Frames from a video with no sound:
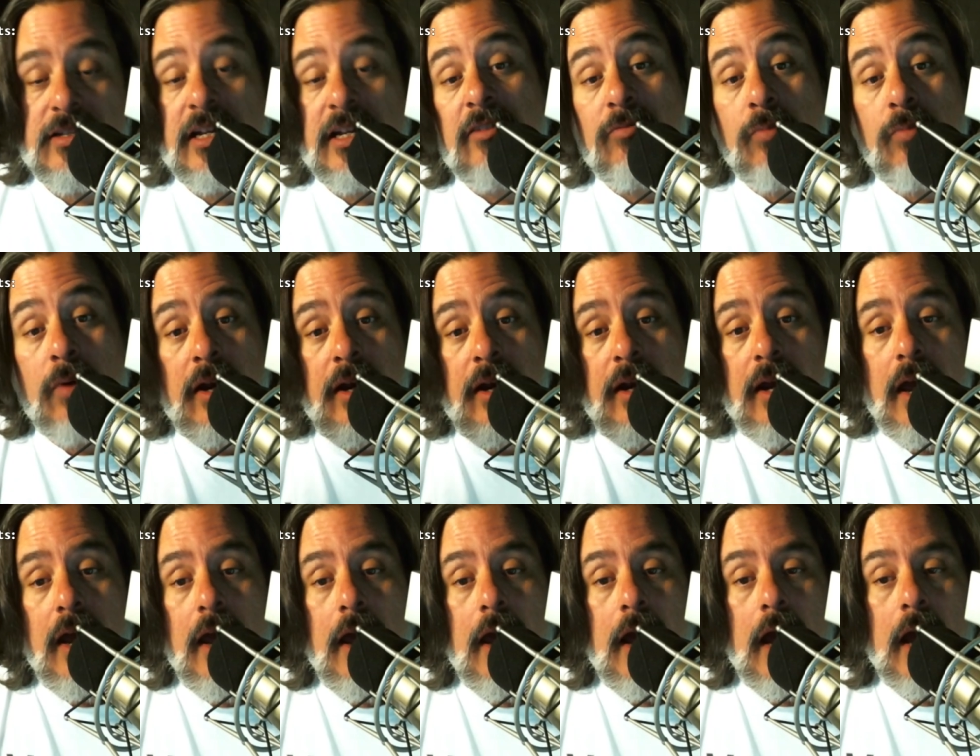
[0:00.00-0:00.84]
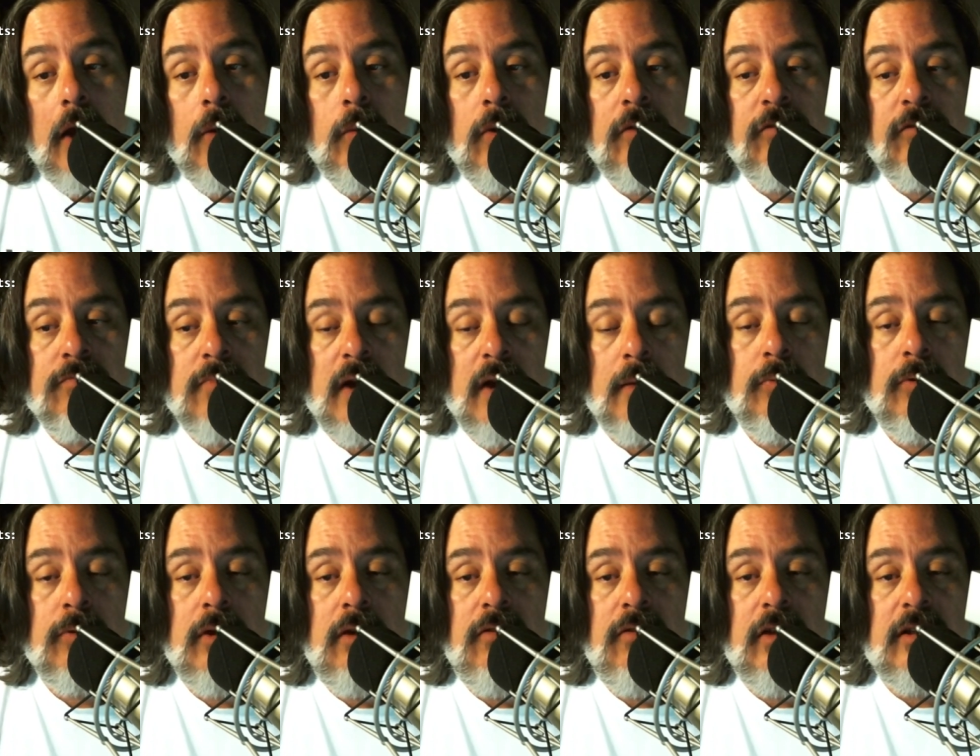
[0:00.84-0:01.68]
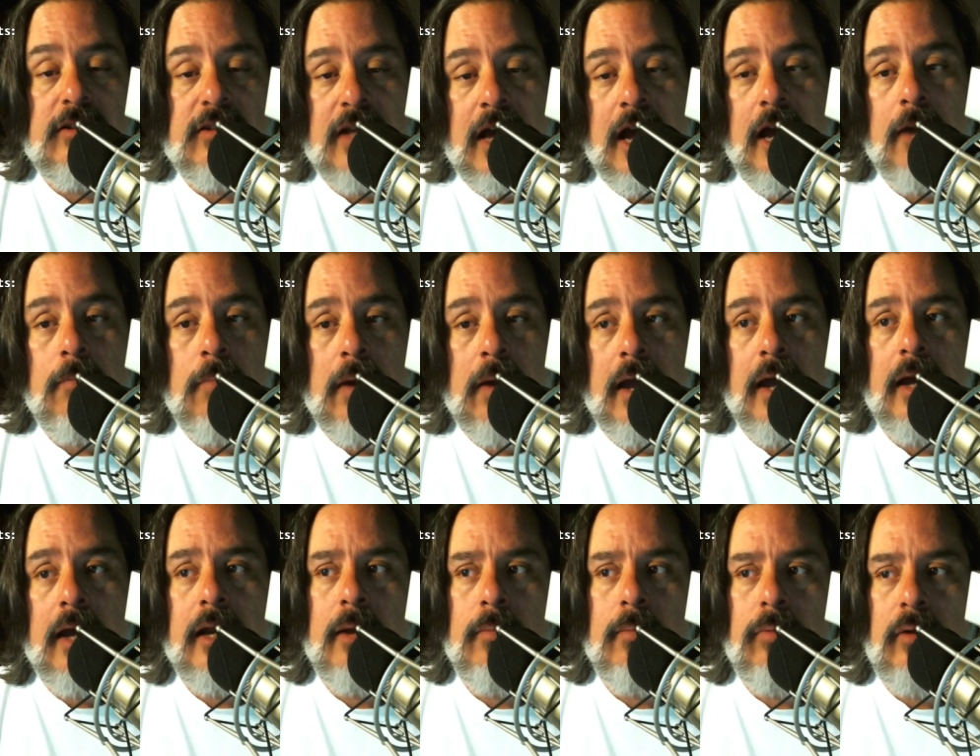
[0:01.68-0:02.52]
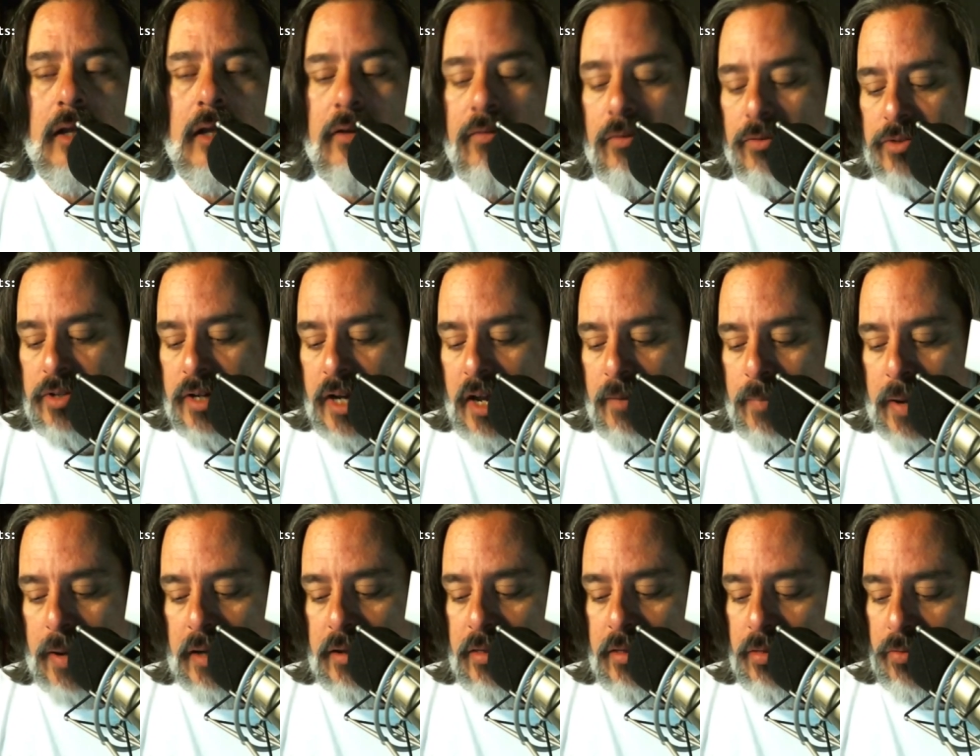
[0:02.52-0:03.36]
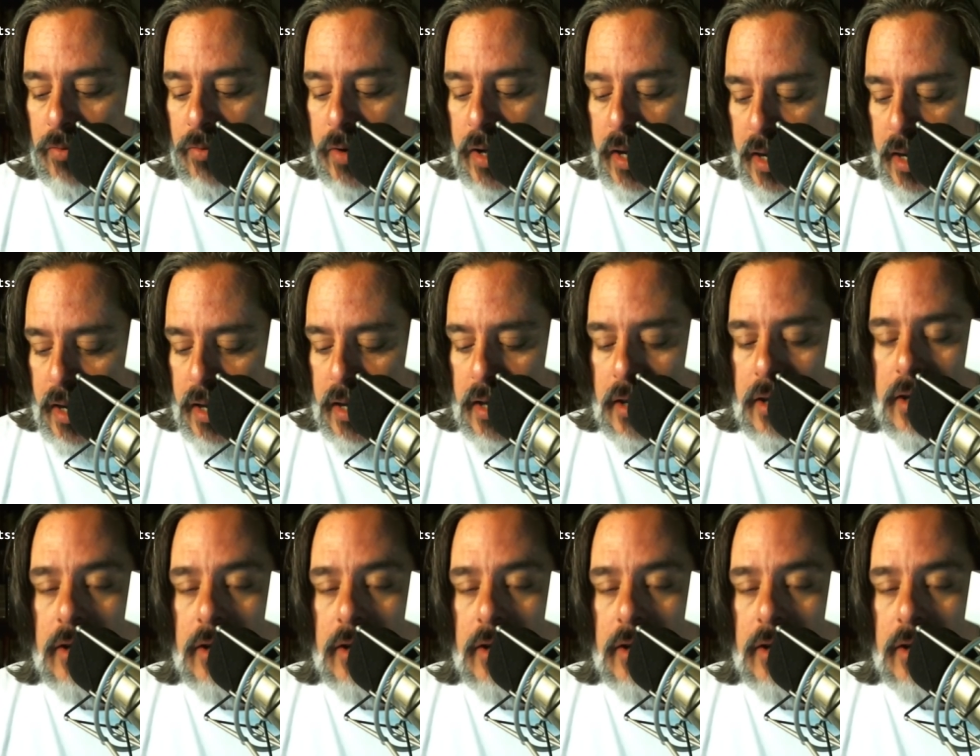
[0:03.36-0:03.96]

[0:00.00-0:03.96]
That's why I went from my previous iPad, I believe it was an iPad three,